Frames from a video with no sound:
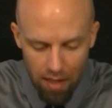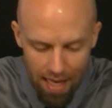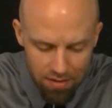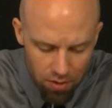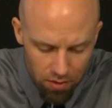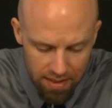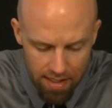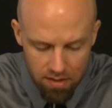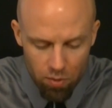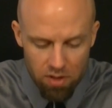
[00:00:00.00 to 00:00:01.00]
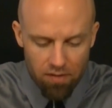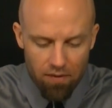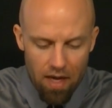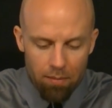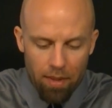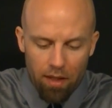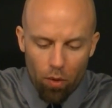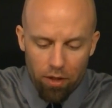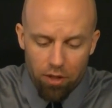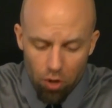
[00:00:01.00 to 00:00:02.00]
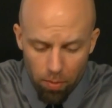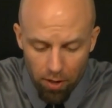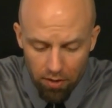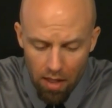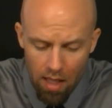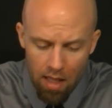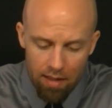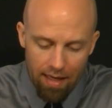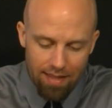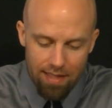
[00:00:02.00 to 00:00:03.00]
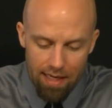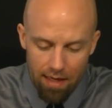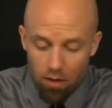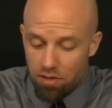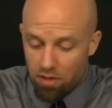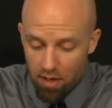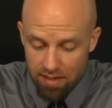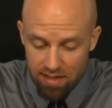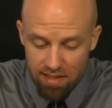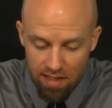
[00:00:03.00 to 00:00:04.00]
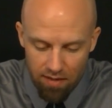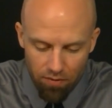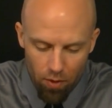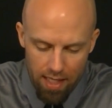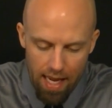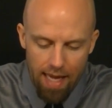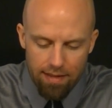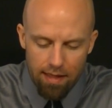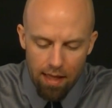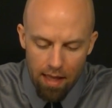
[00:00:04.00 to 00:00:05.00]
Classical deism was defined by Lord Hubert, 1648,